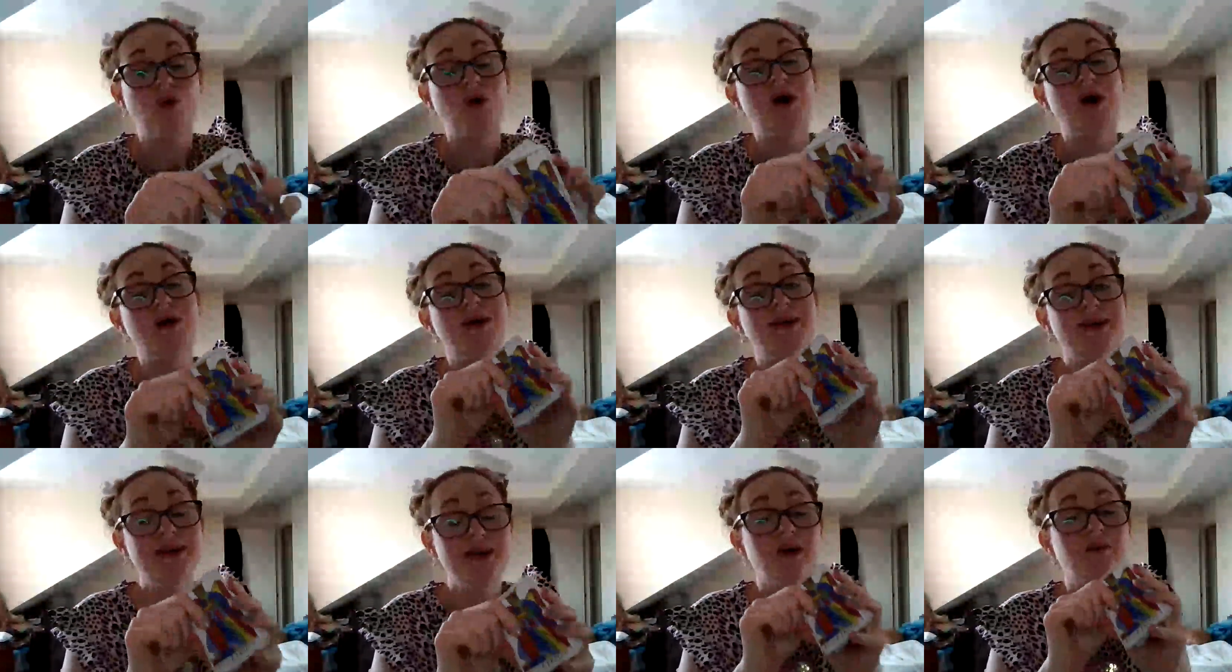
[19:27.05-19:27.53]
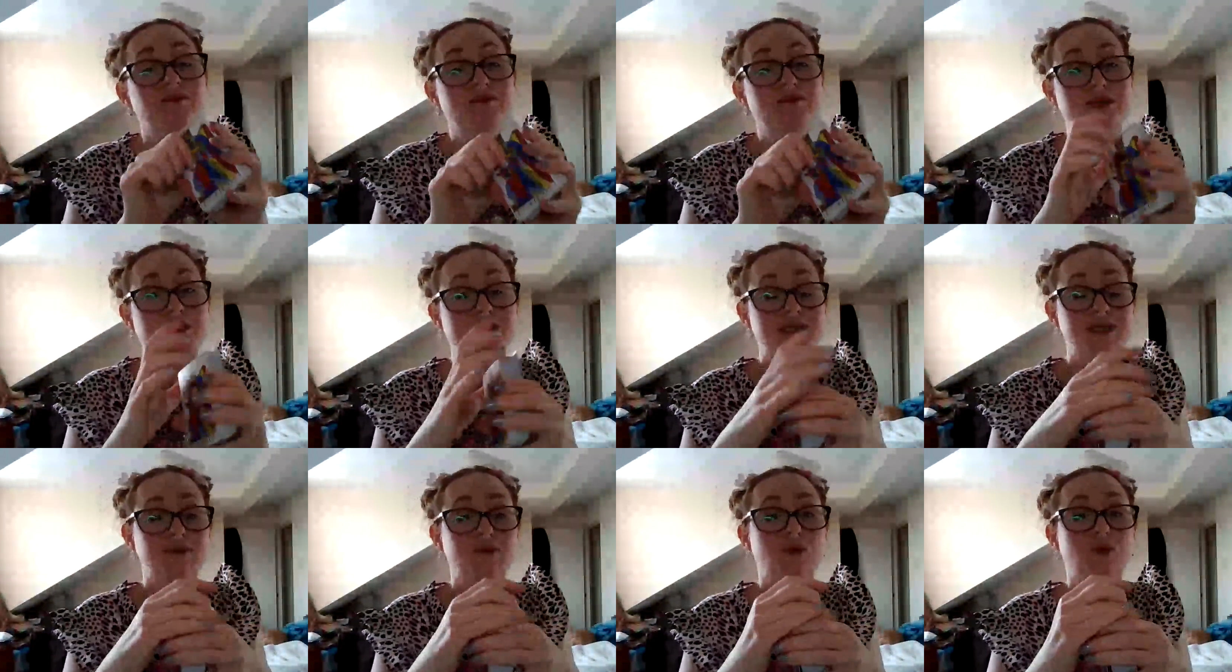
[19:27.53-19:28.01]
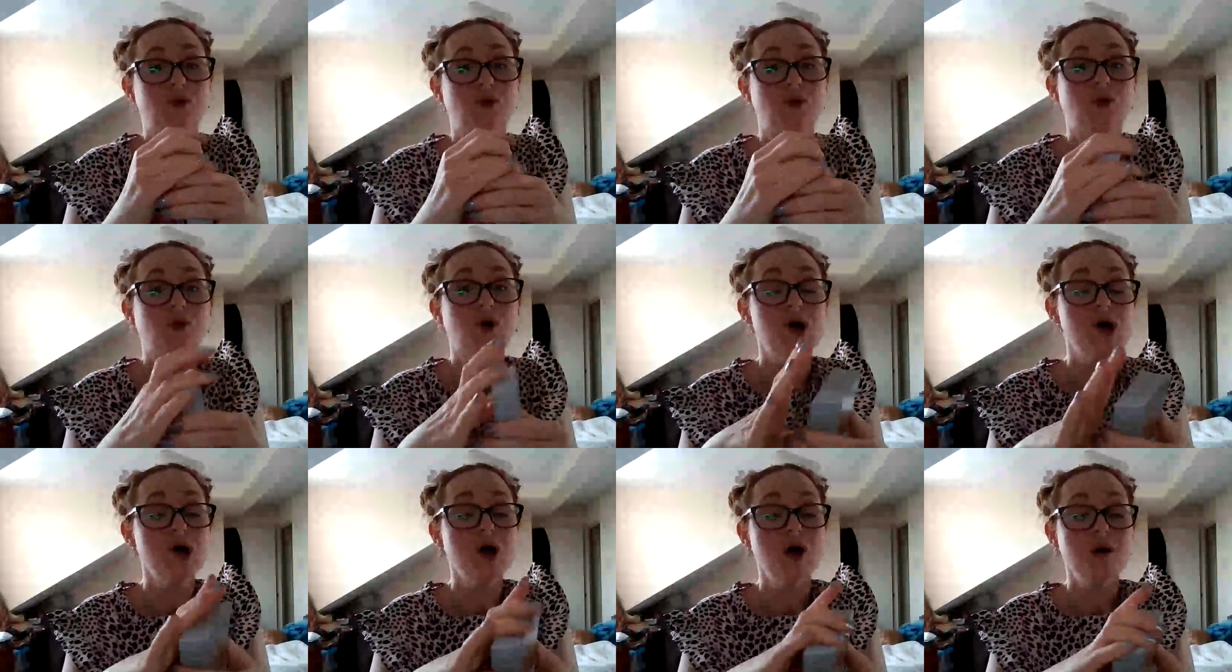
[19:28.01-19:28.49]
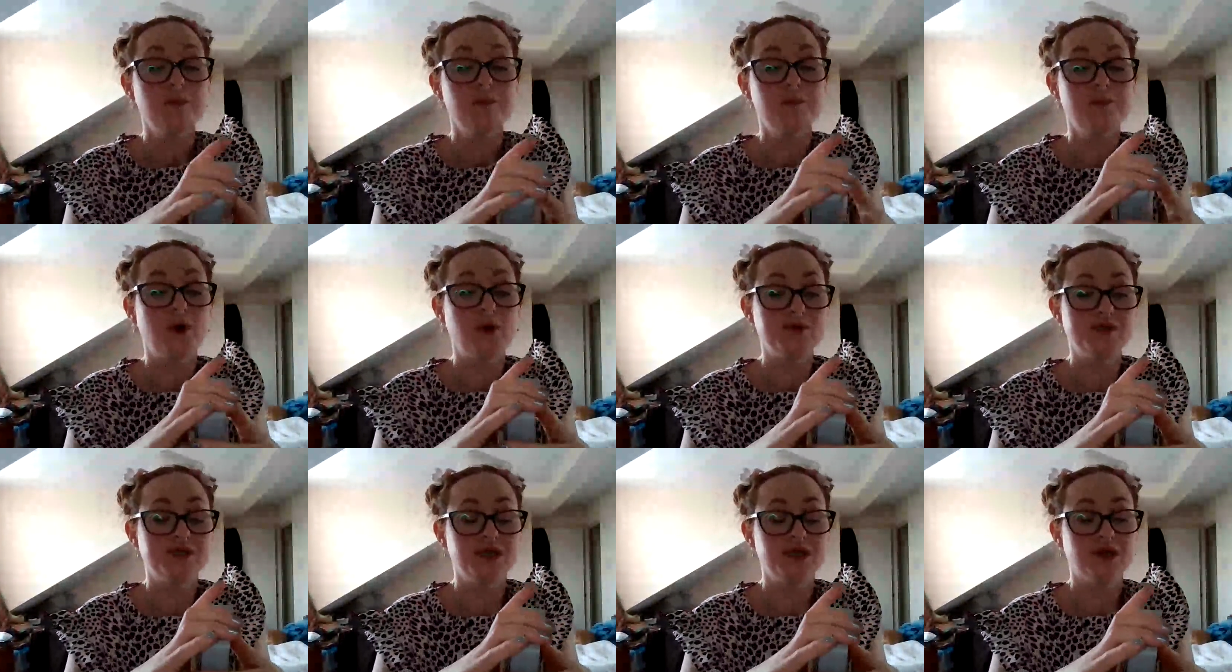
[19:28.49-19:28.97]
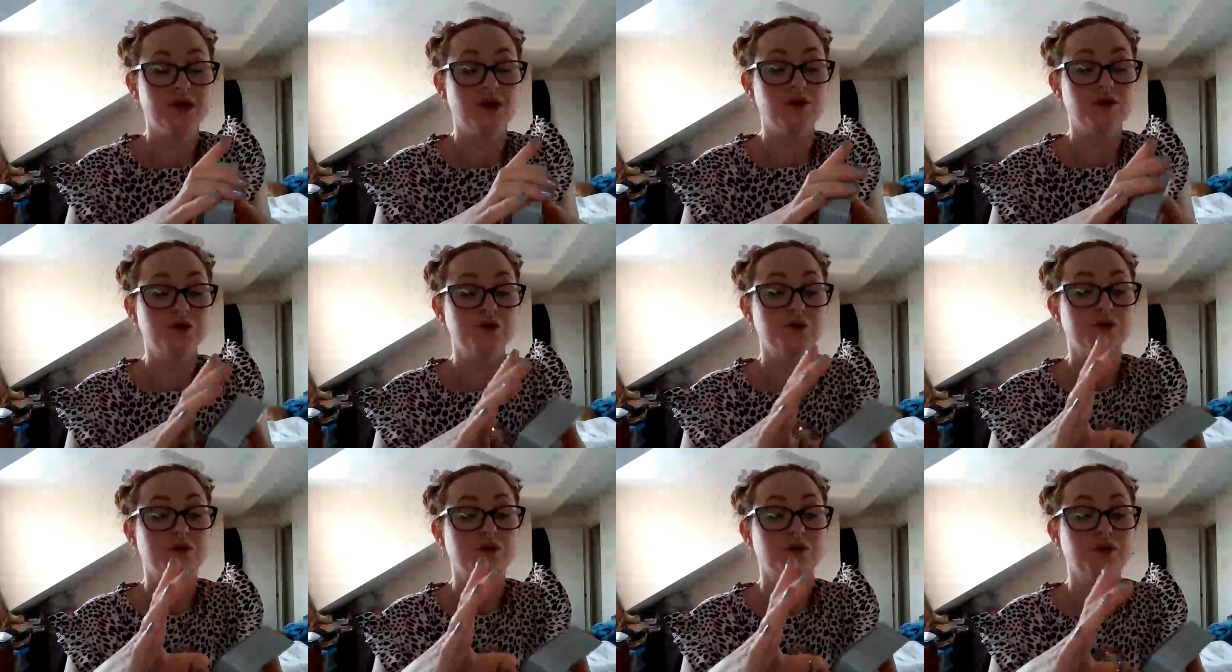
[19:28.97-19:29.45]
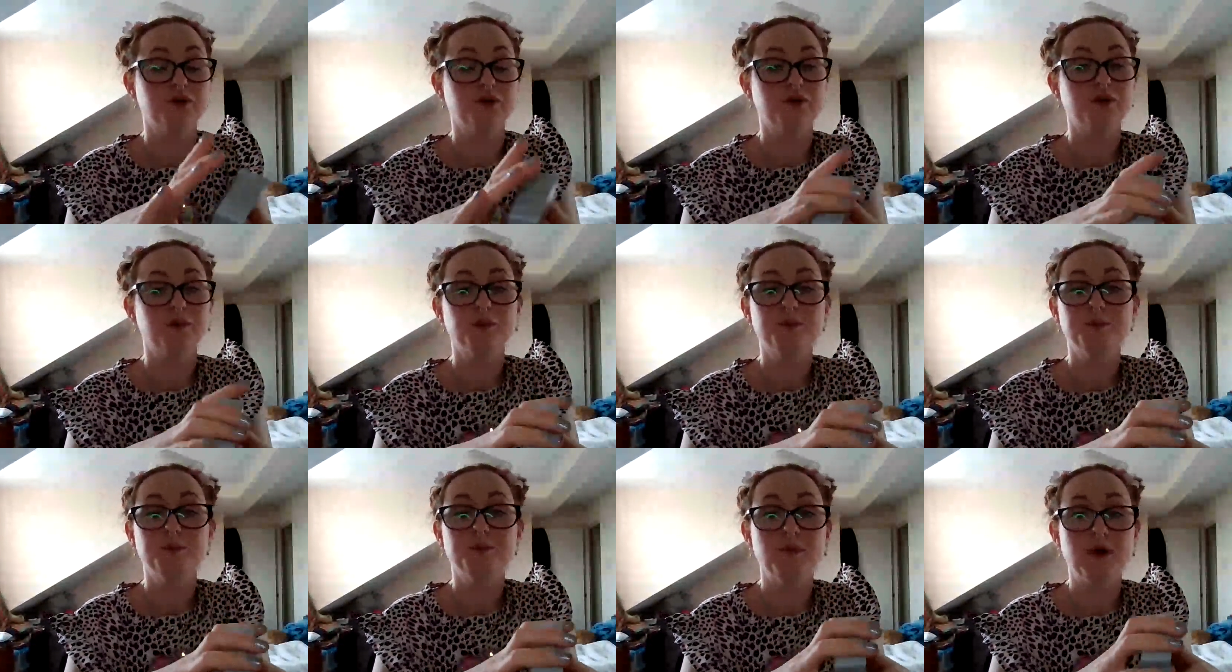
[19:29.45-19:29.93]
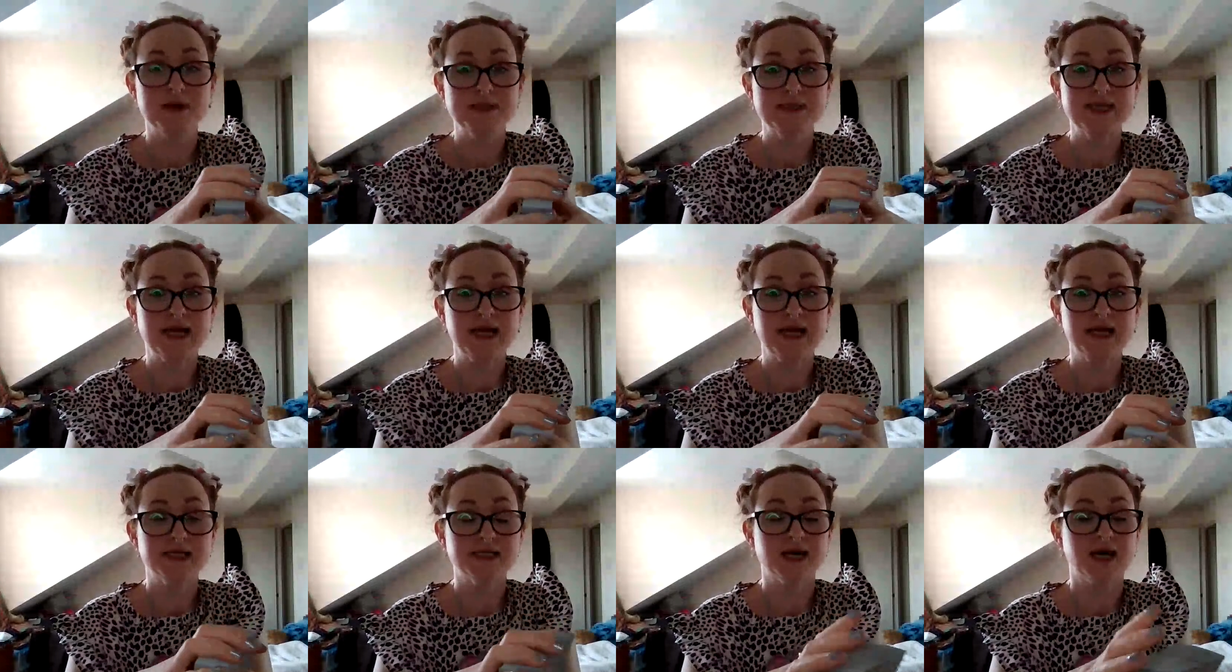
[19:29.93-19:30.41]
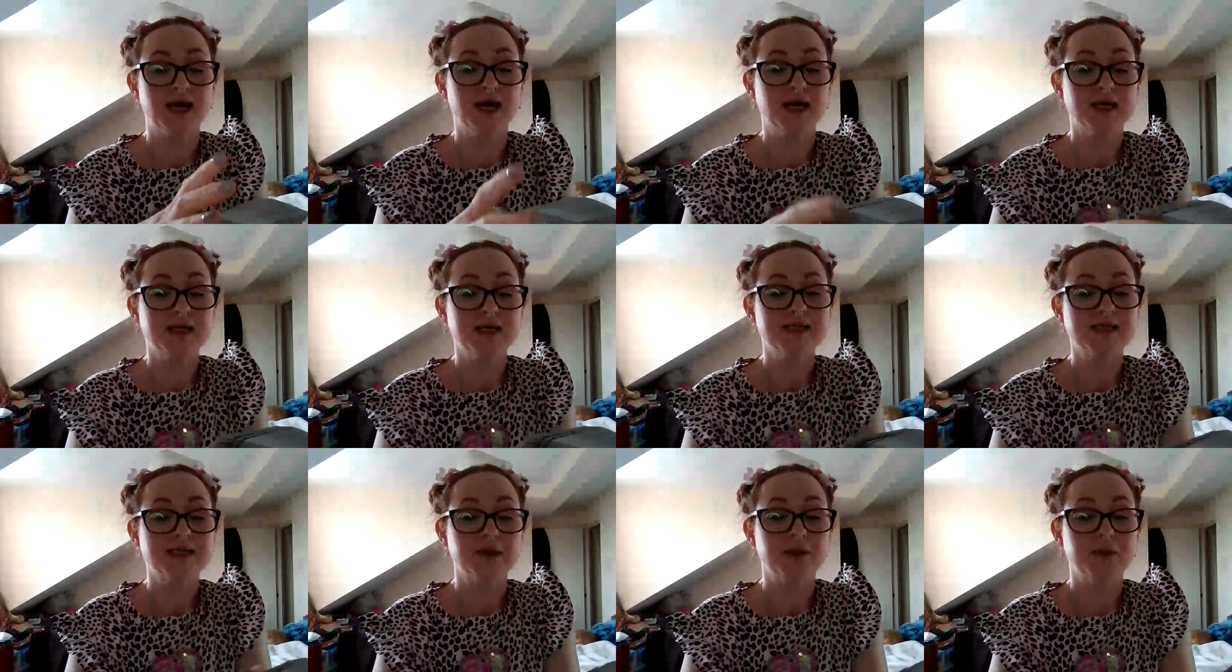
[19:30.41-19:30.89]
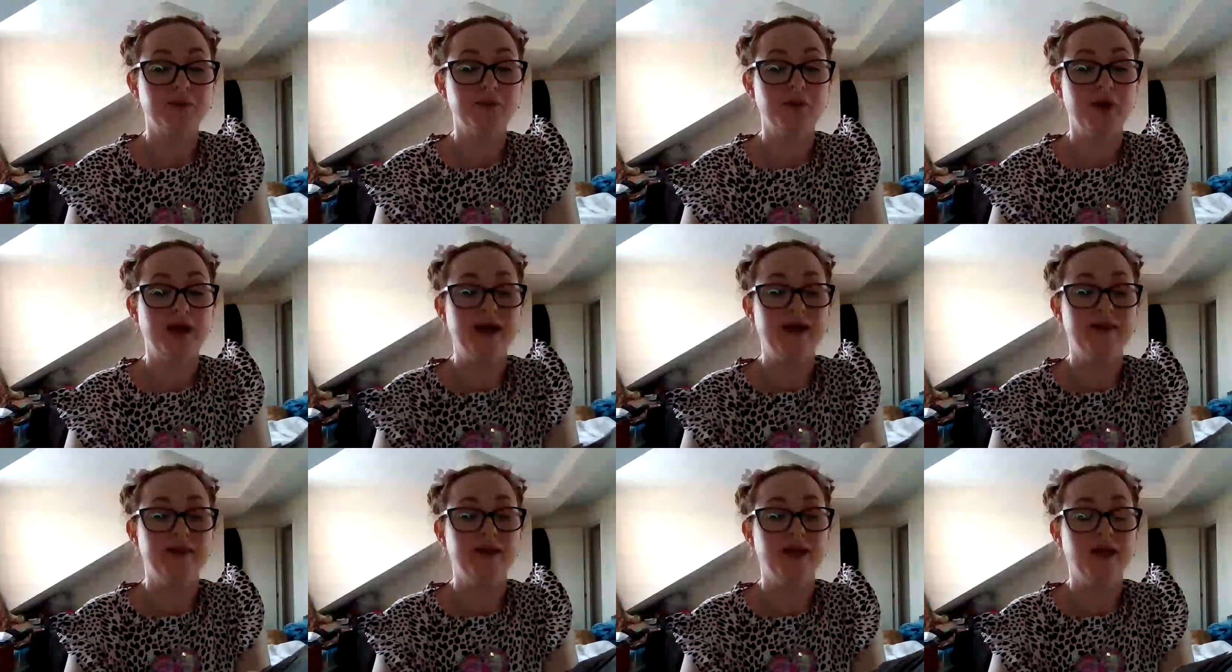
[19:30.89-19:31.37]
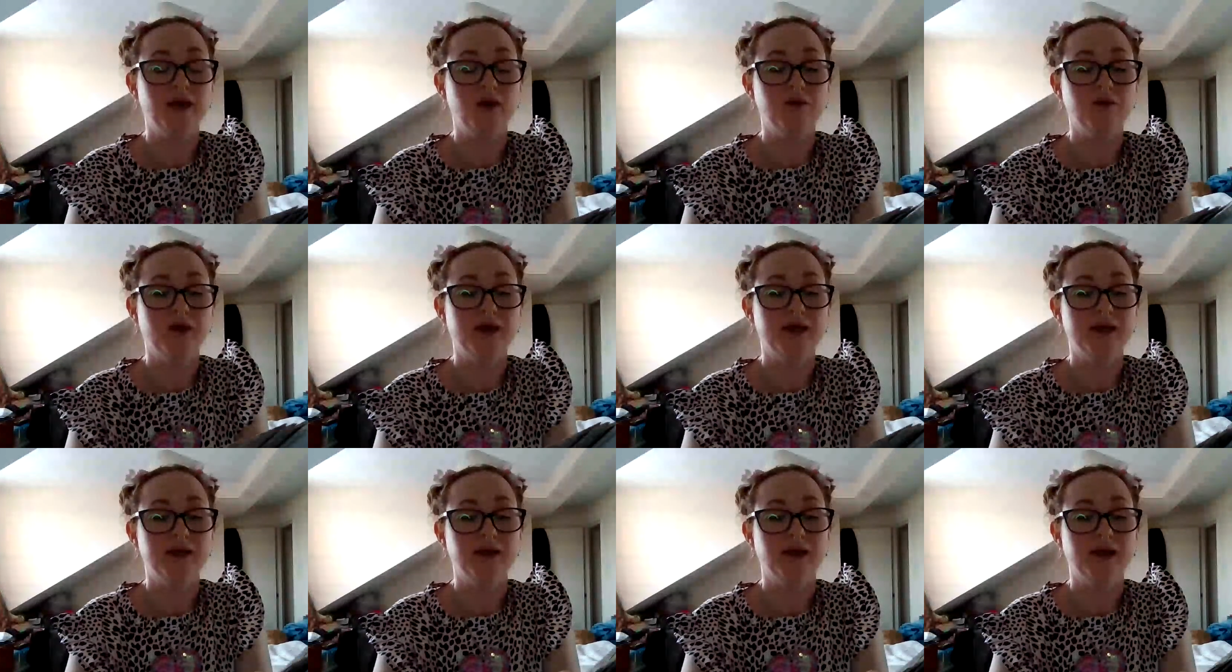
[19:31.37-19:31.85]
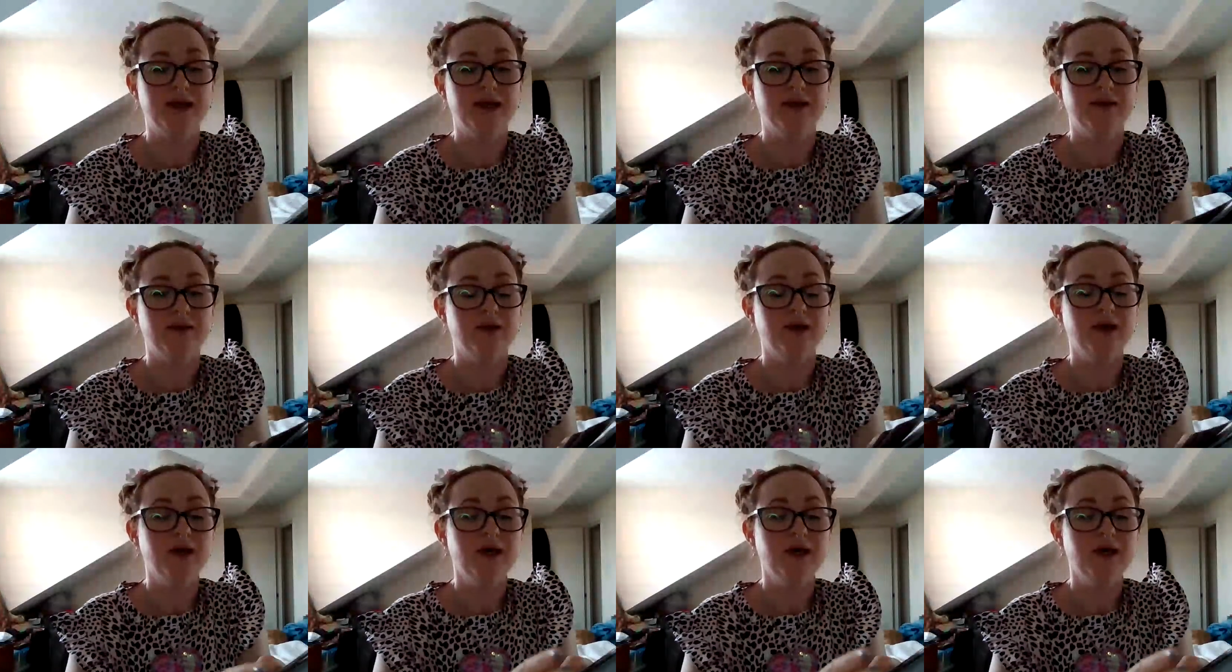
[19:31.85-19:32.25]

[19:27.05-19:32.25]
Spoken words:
I'd love to see more multicultural Marseille decks in like,